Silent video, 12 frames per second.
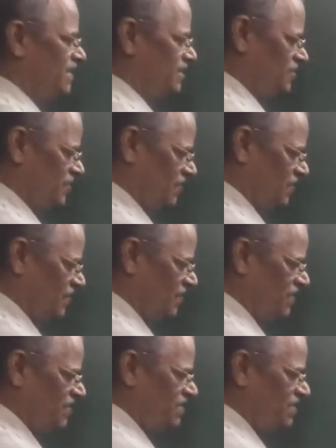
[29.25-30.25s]
So
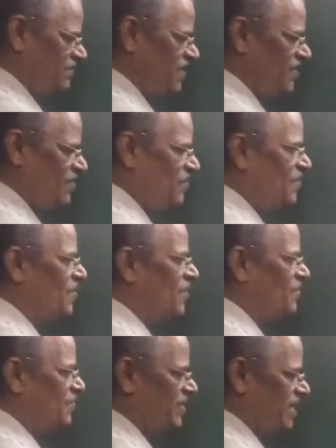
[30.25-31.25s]
what is the value of